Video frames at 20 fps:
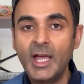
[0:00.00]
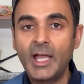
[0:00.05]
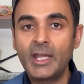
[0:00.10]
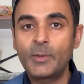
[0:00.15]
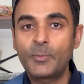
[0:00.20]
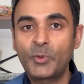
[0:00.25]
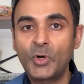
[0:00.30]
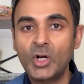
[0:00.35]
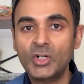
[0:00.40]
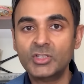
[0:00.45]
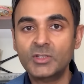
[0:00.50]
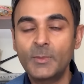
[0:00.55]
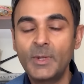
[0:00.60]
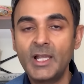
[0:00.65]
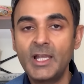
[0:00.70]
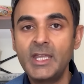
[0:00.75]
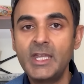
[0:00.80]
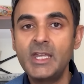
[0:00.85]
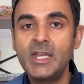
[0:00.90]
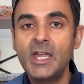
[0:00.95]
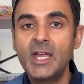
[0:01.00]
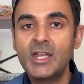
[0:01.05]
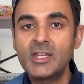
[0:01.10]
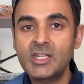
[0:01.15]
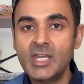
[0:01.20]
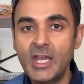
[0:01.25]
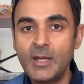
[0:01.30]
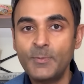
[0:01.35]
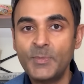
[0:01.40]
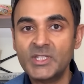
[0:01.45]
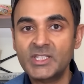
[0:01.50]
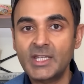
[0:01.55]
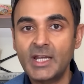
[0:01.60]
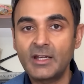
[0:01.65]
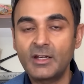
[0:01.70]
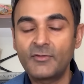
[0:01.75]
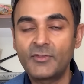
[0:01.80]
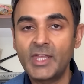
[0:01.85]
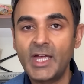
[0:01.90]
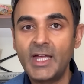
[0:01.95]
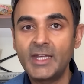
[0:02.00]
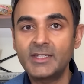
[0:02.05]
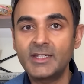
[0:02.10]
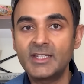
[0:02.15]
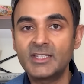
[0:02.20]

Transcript: And approximately 10% of that